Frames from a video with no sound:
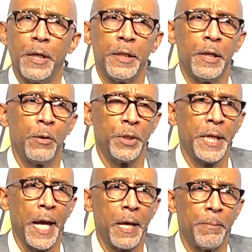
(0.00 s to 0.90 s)
And then when he
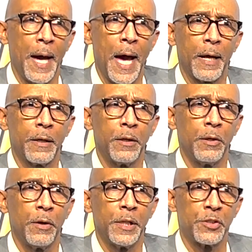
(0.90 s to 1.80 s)
came back,
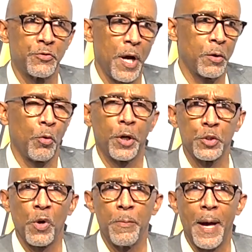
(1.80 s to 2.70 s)
he's trying to work
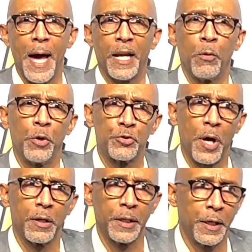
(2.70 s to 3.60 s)
his way back, and we're
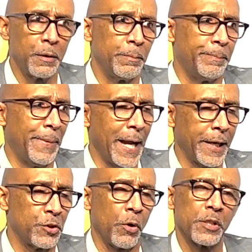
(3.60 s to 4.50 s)
trying to get him back
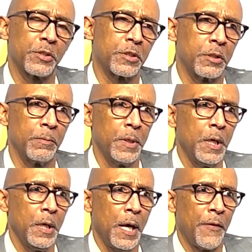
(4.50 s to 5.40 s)
into our system.
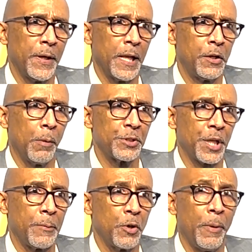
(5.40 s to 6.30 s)
I think that number
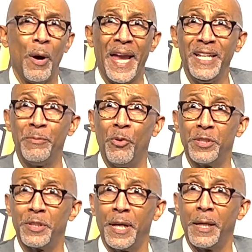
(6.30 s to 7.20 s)
shot up to about 80
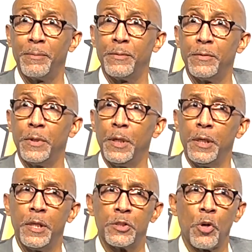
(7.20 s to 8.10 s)
points a game.
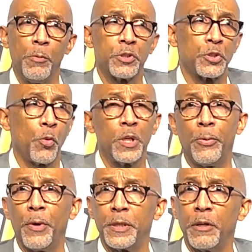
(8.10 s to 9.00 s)
And so almost a
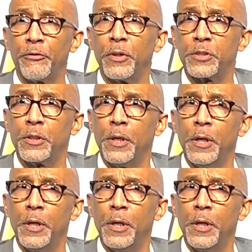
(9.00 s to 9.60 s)
20-point difference.